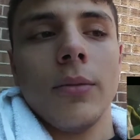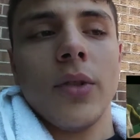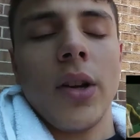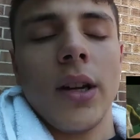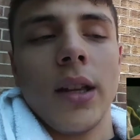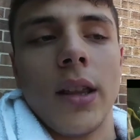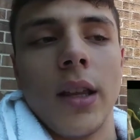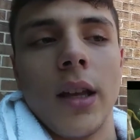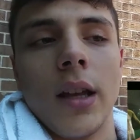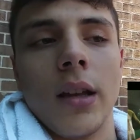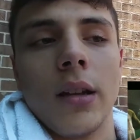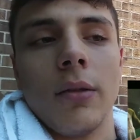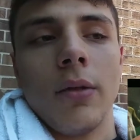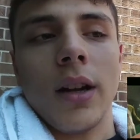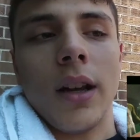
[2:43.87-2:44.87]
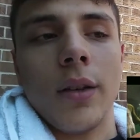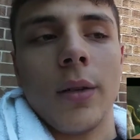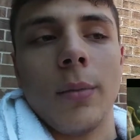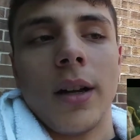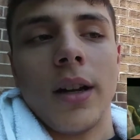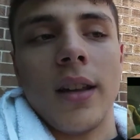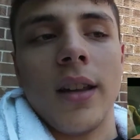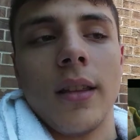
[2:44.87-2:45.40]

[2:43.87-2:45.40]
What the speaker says: trying to think what else about